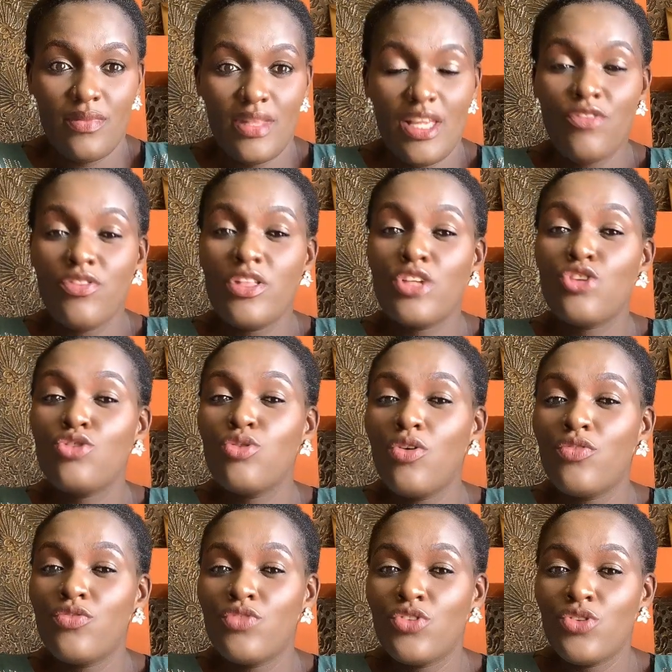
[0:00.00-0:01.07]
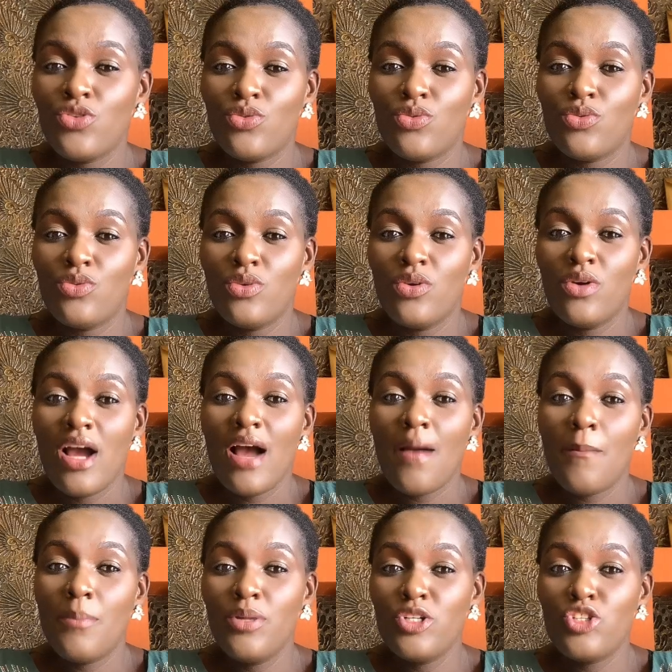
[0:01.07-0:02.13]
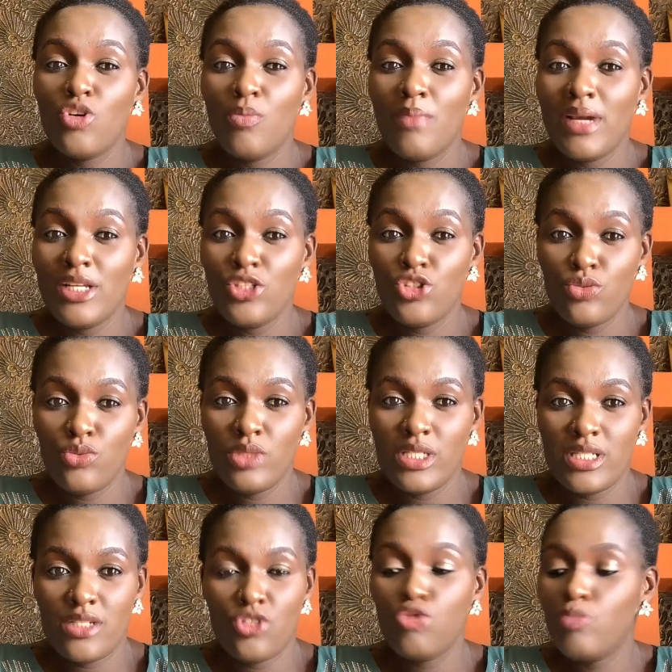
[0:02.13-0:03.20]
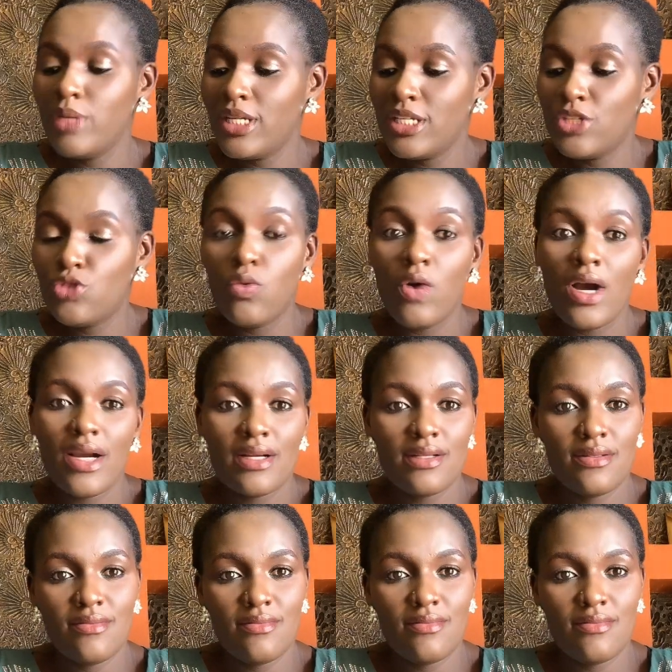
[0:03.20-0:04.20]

if the two of you put your mind to it to make it work.